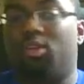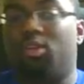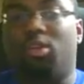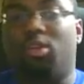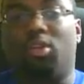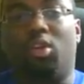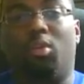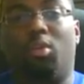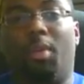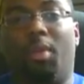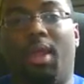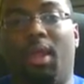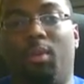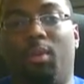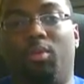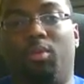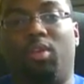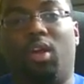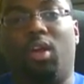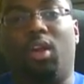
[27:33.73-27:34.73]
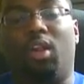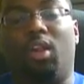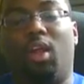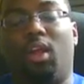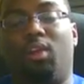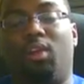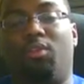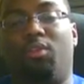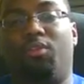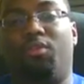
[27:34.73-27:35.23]
you know, Matt Hamill's got a
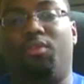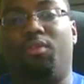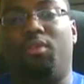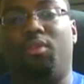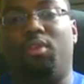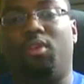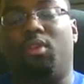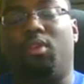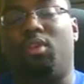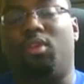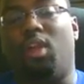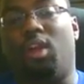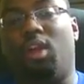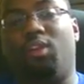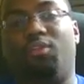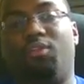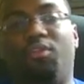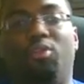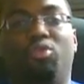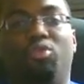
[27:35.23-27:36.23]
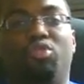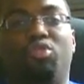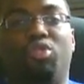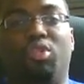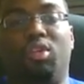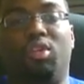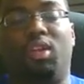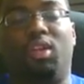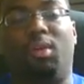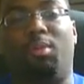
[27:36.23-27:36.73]
lot of
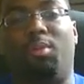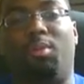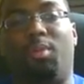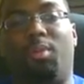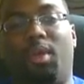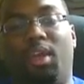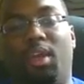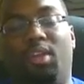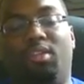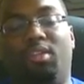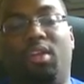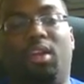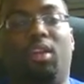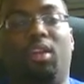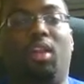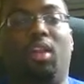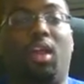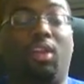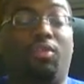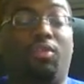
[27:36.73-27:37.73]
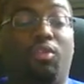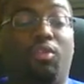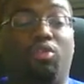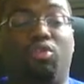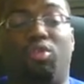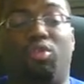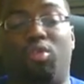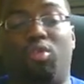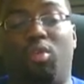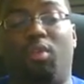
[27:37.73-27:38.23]
future in MMA. He's got a lot of
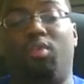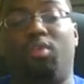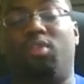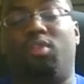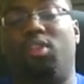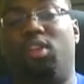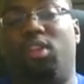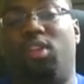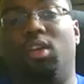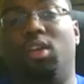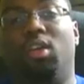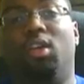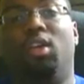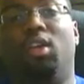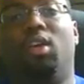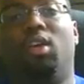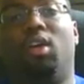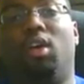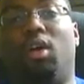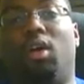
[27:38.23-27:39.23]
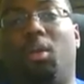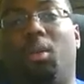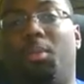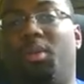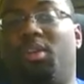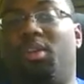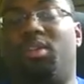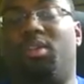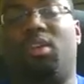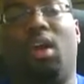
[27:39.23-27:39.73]
future in the UFC.
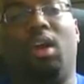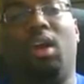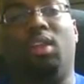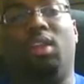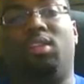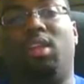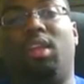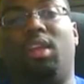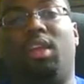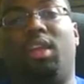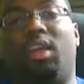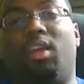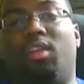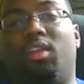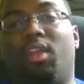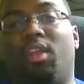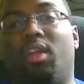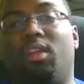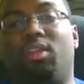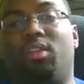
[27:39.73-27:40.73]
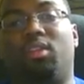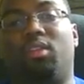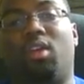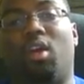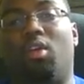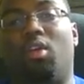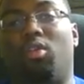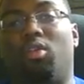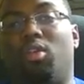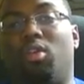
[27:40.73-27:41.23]
But he's got to take care of that
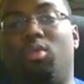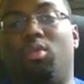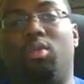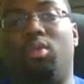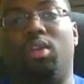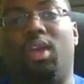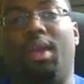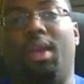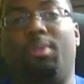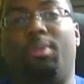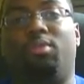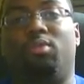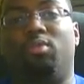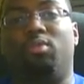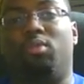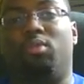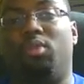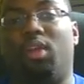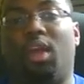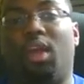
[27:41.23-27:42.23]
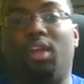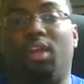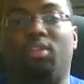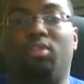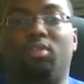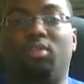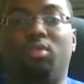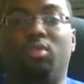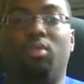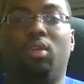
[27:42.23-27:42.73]
cardio. He absolutely
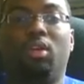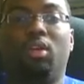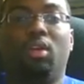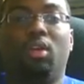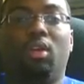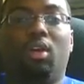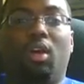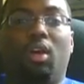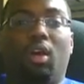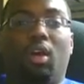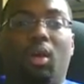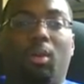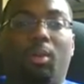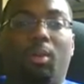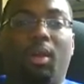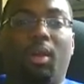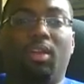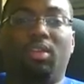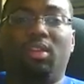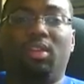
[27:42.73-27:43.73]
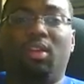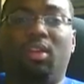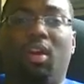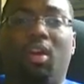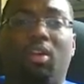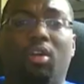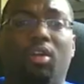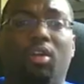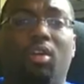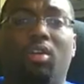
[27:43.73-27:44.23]
has to. Anthony
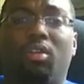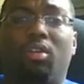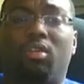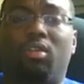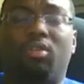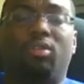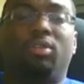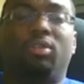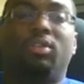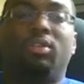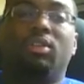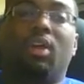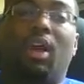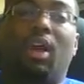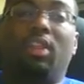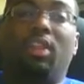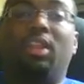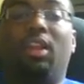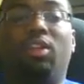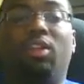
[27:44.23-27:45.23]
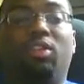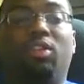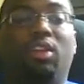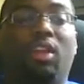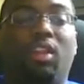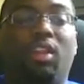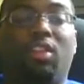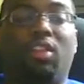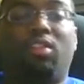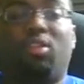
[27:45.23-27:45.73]
Hardonk, I thought he was going
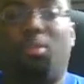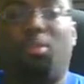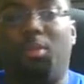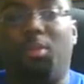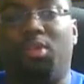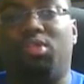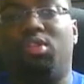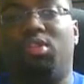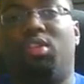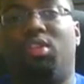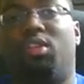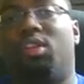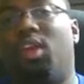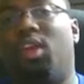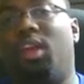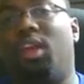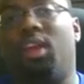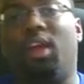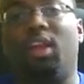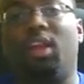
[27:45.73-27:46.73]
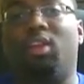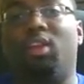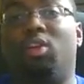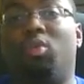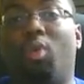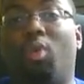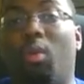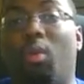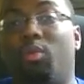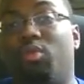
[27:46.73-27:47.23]
to get the submission of the night. I didn't
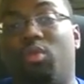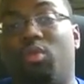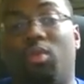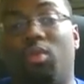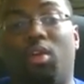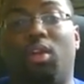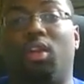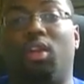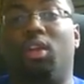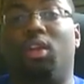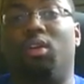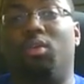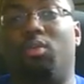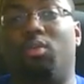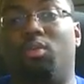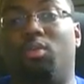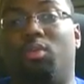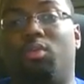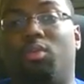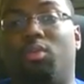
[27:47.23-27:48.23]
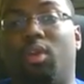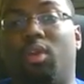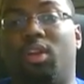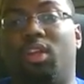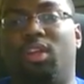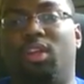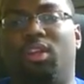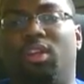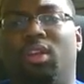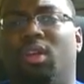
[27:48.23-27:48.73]
know what was going on here when
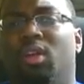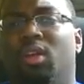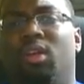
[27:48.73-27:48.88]
he,